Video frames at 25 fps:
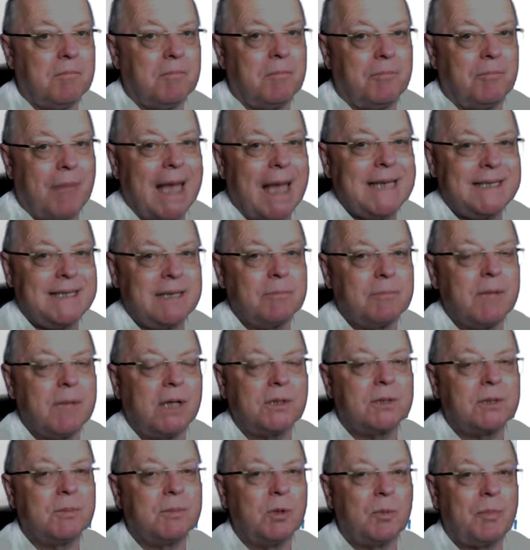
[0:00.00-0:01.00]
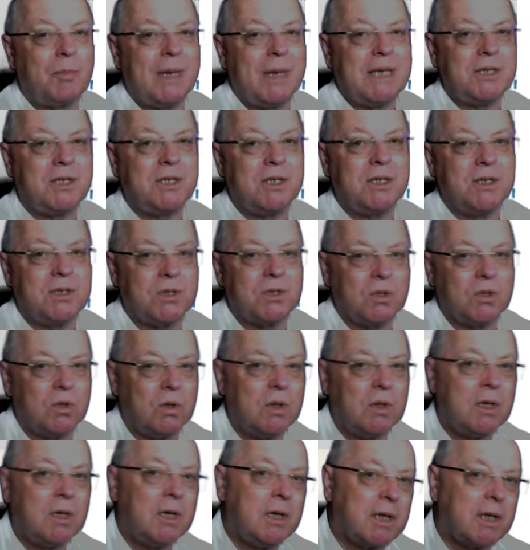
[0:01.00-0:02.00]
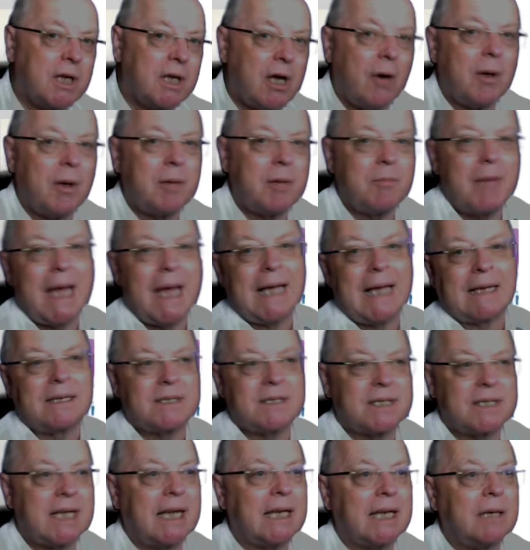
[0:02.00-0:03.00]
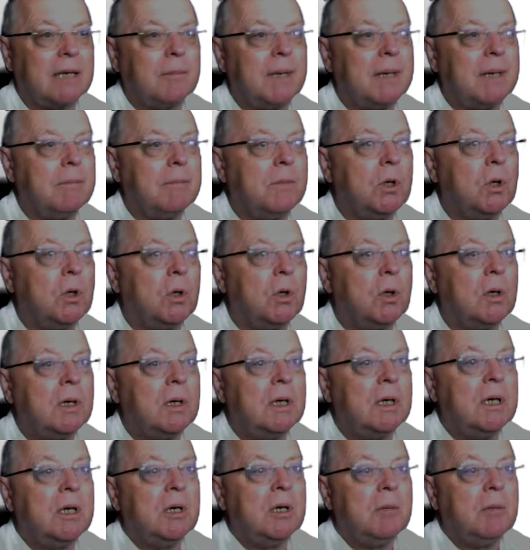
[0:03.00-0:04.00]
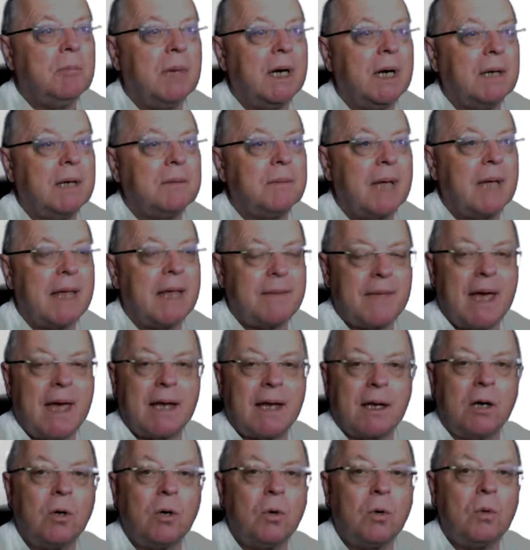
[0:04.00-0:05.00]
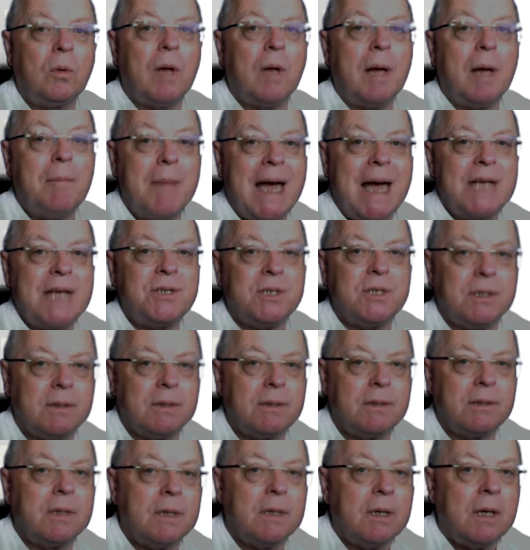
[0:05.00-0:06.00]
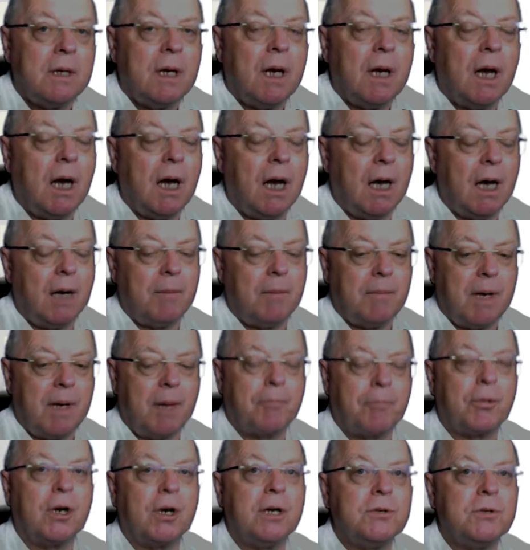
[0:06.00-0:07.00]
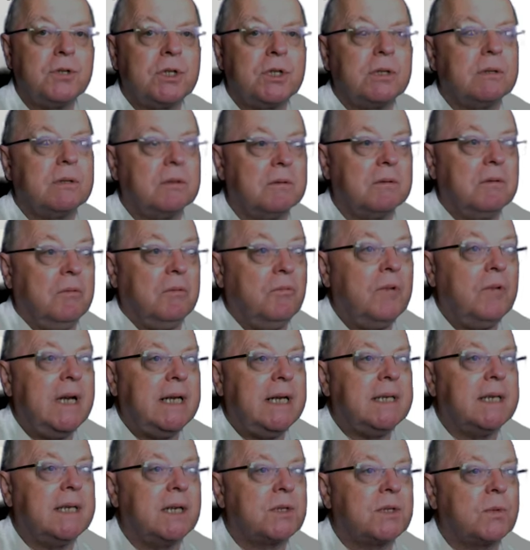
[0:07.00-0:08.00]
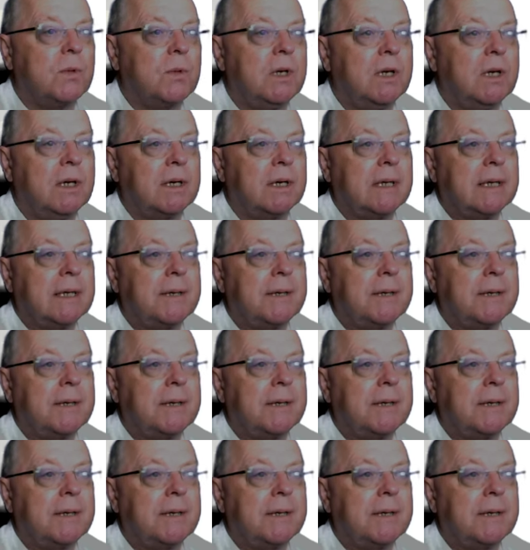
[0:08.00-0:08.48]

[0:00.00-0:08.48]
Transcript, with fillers: painting multiple pictures or going back and saying a bit more. But that whole imagine approach really does work.